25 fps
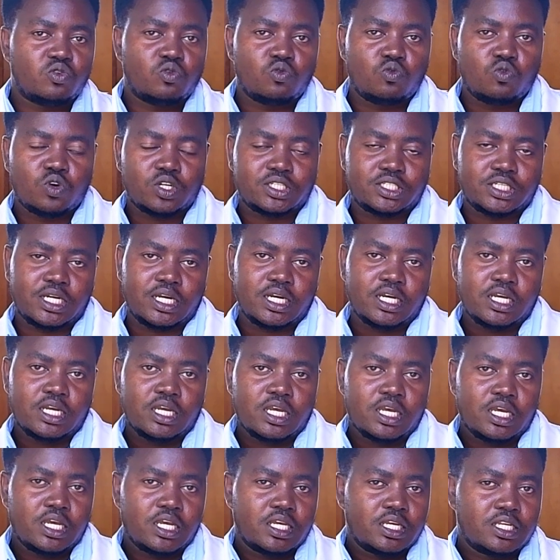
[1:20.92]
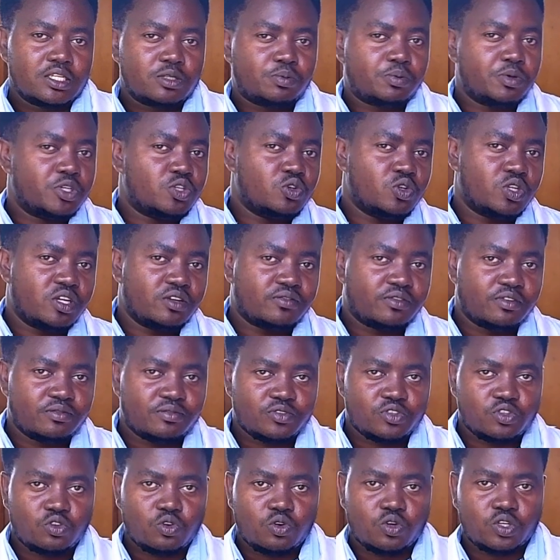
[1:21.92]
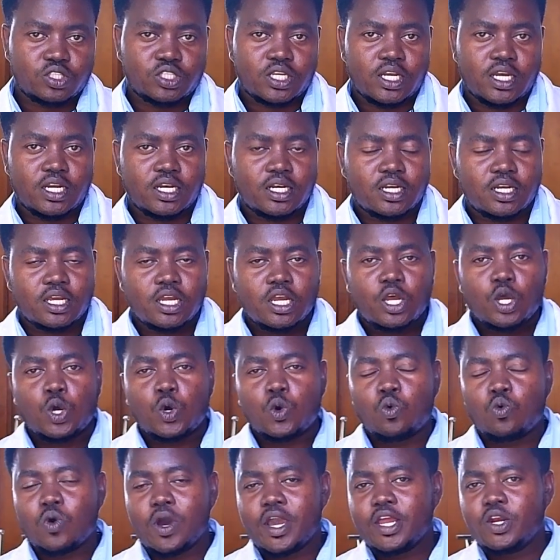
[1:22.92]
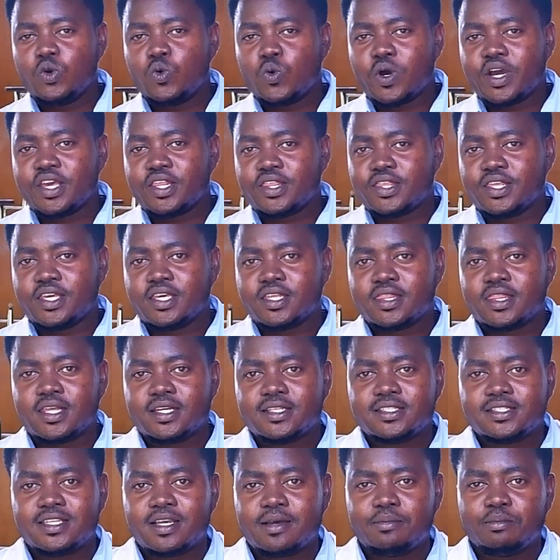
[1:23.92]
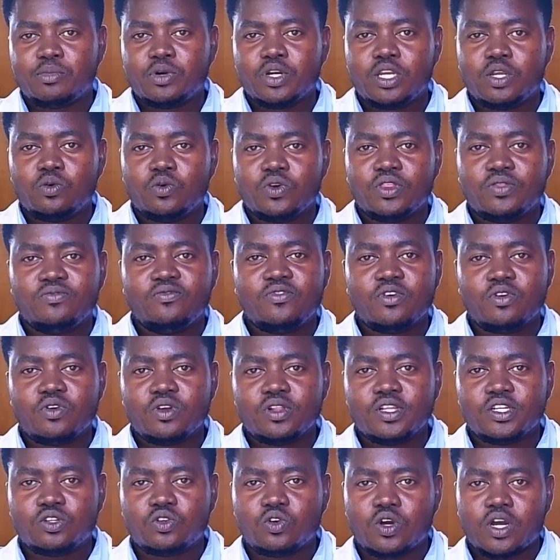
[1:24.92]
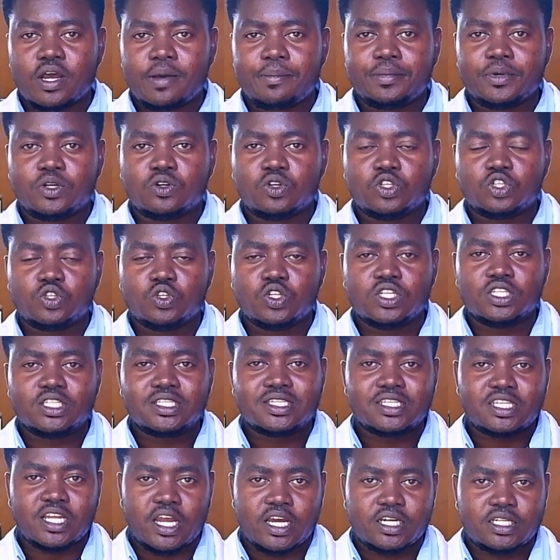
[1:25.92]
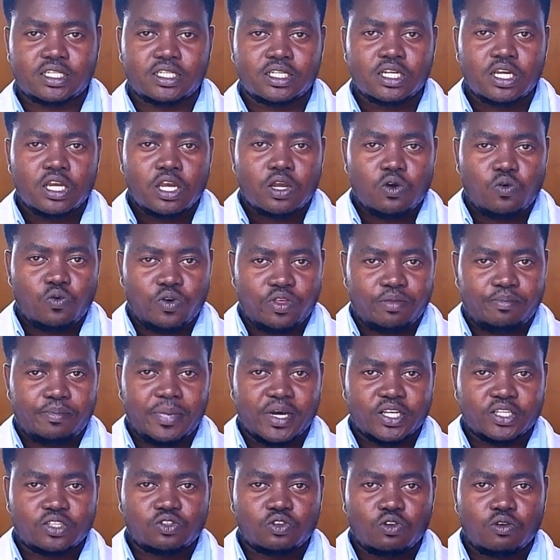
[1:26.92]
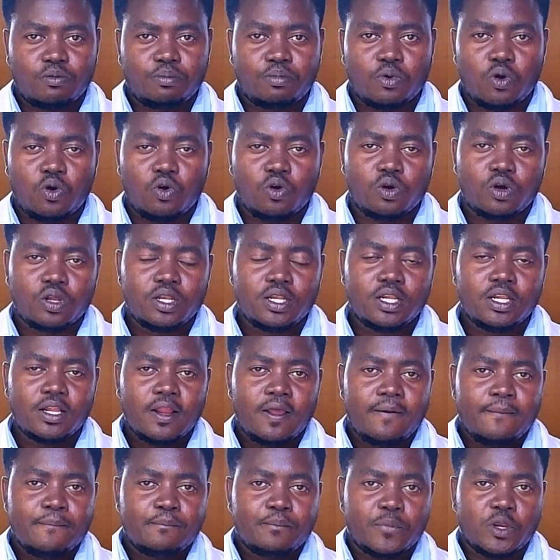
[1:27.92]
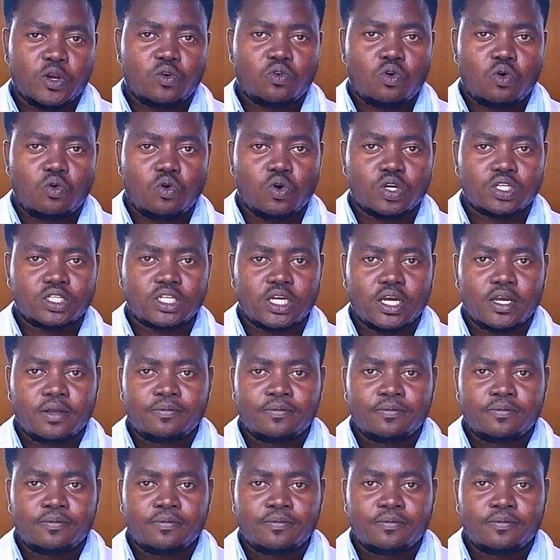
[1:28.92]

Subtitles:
water speculative stocks, and why do I think that somebody with very little capital shouldn't start with bar soap or mineral water?